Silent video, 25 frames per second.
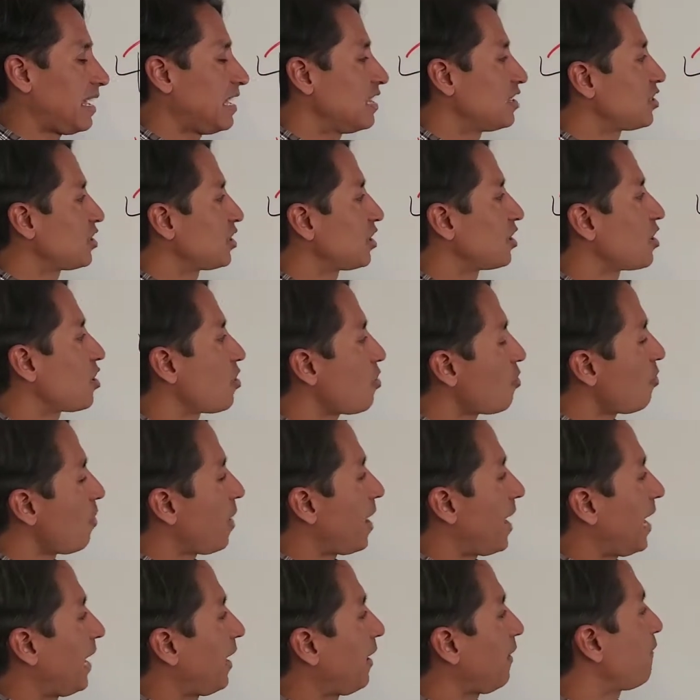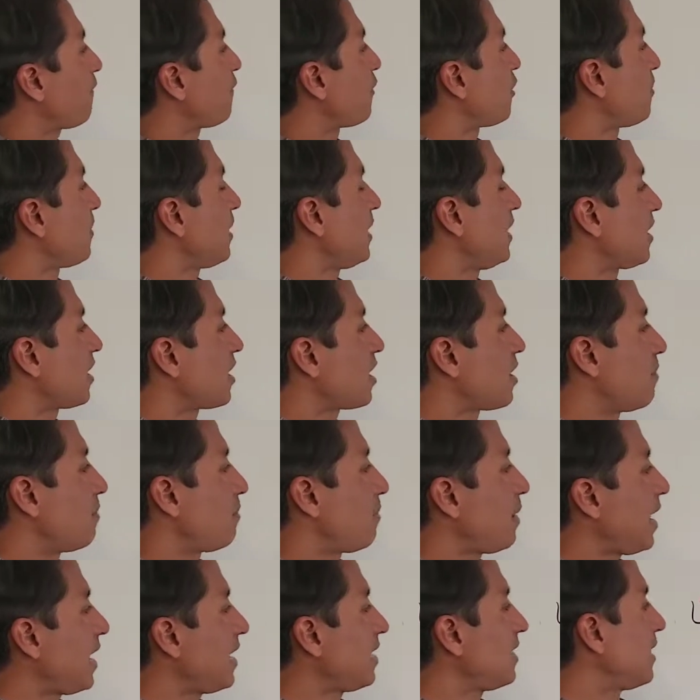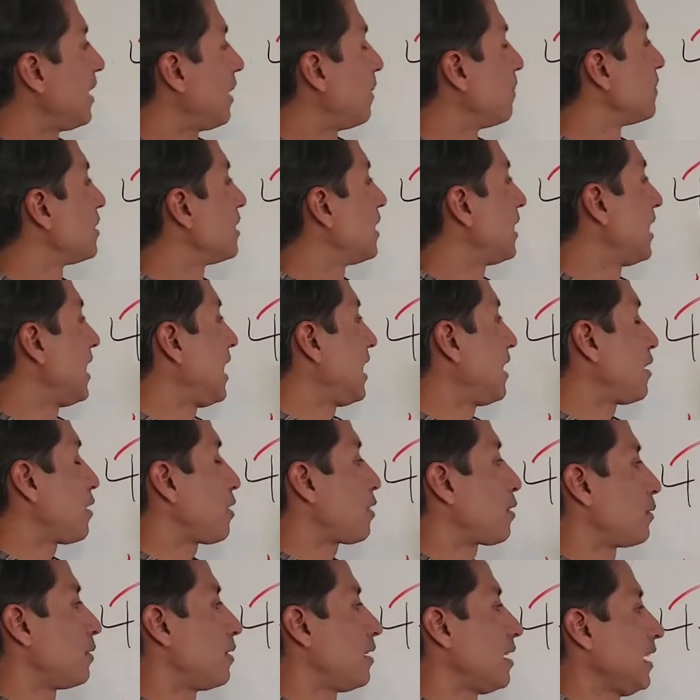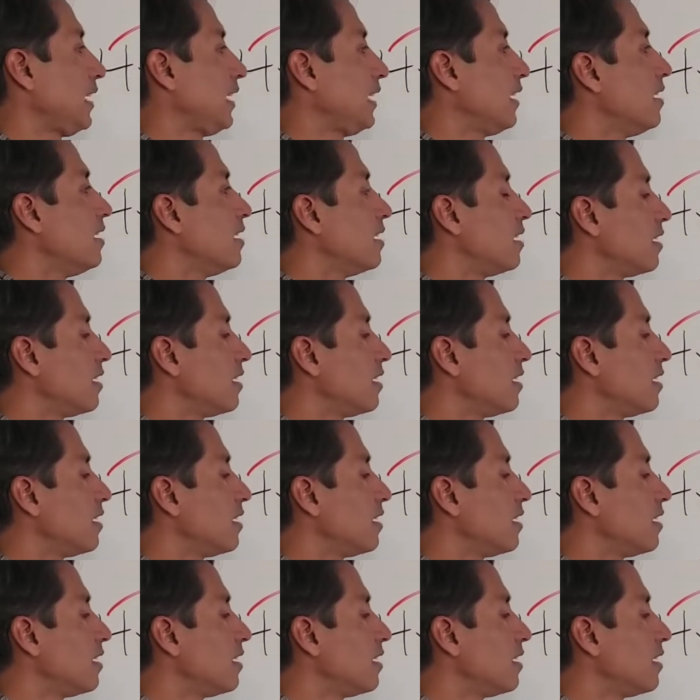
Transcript: is there a way for me to combine them to get a 3?